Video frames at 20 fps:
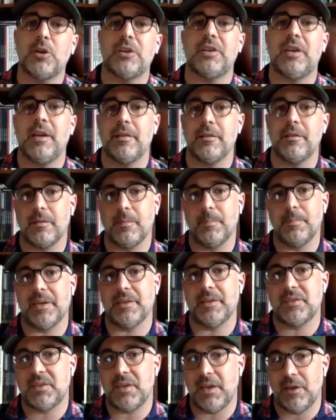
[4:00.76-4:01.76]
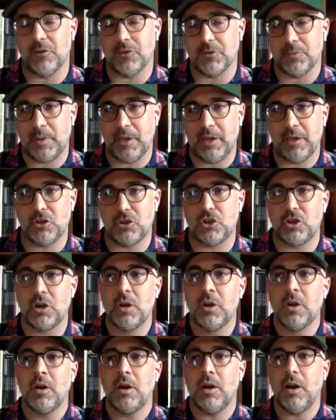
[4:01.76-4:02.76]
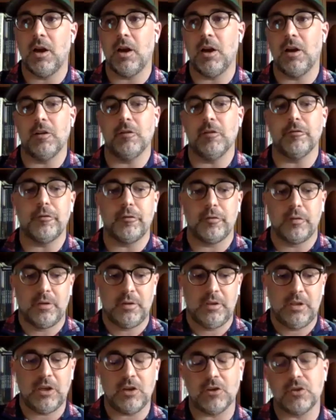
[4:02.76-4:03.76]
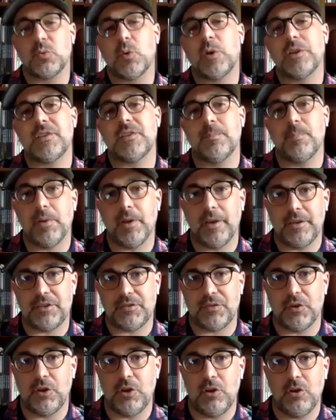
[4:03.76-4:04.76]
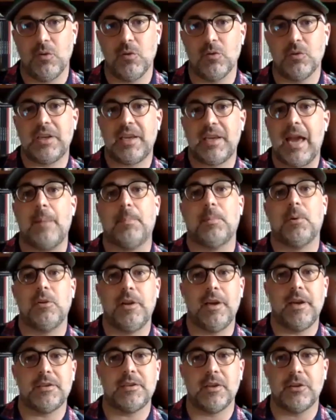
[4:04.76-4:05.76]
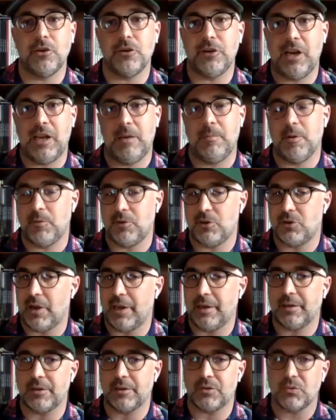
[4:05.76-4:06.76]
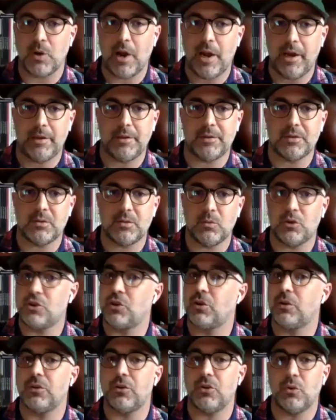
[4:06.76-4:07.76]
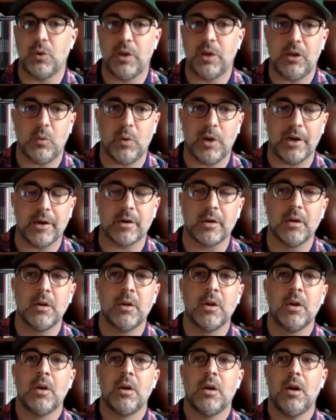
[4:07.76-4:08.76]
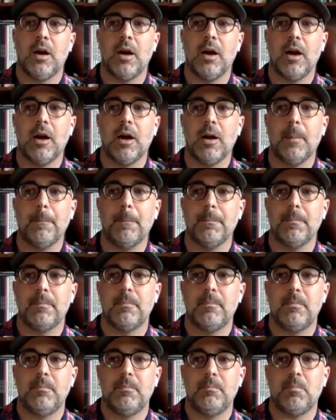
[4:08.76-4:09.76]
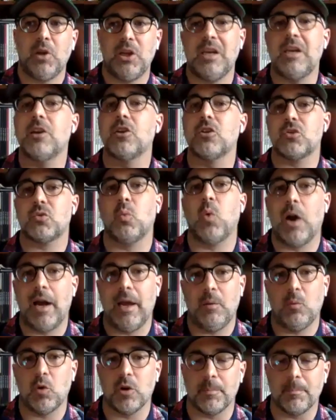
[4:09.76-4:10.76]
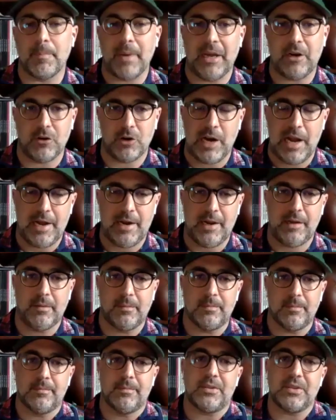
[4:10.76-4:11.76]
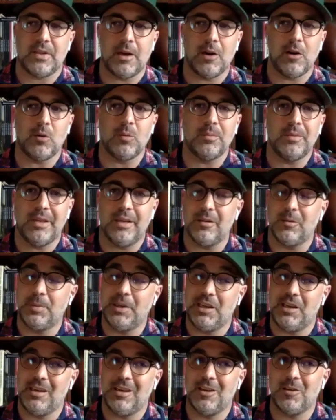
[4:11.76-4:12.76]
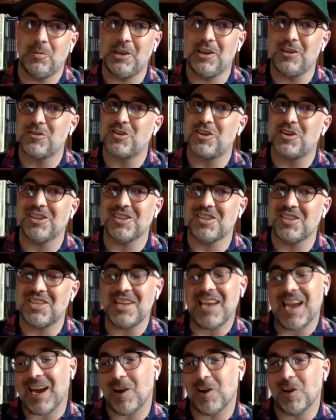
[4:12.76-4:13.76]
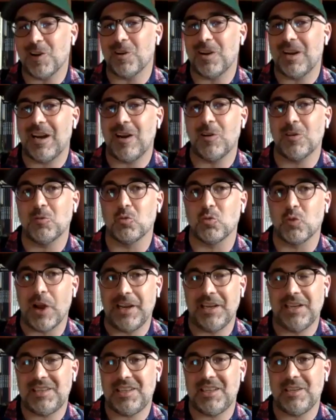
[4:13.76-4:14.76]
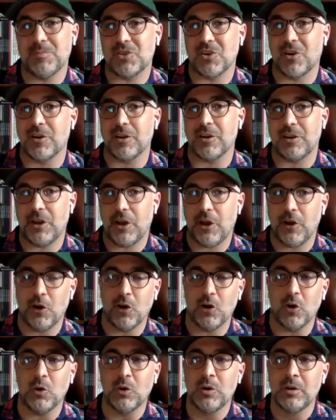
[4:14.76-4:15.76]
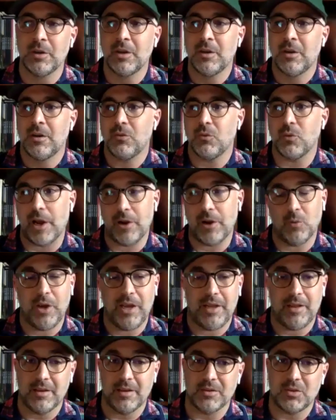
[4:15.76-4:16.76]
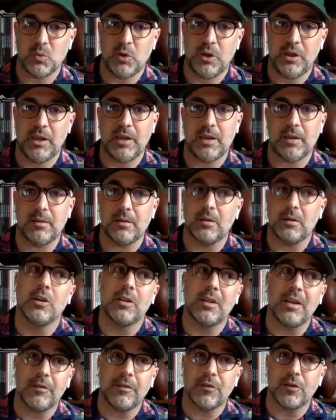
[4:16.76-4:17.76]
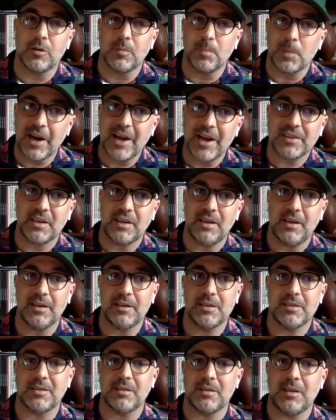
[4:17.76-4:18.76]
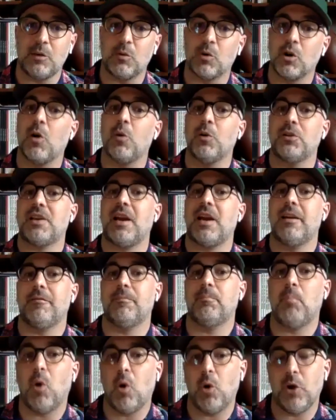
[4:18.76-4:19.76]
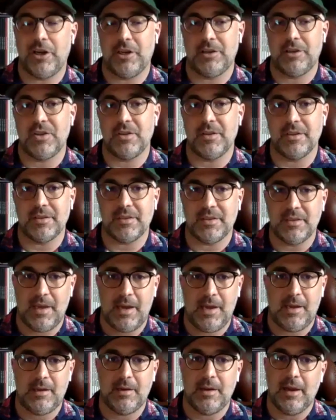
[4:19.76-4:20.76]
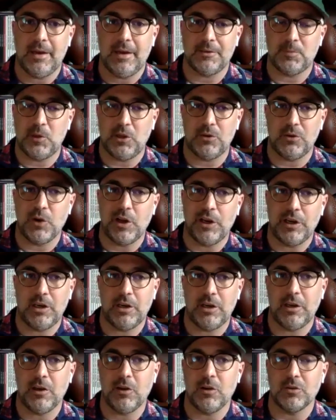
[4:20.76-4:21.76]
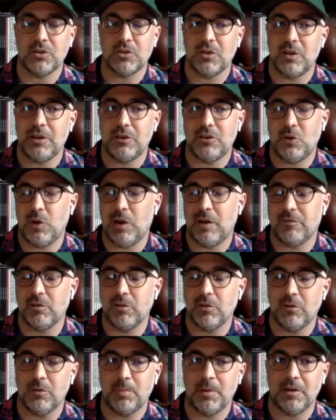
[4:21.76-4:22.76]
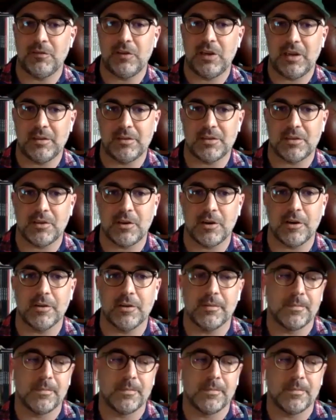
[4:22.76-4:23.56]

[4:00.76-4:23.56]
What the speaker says: together the best sales pitch of, here's what's in place for you to capitalize on your name, image, likeness rights, which you can do anywhere. But here's why we're better at it. So it'll be interesting to see how ready teams are to go right away this week. Good thing for Nebraska is they were always kind of pointing to this date as being ready to go. So they do have a little bit of a head start.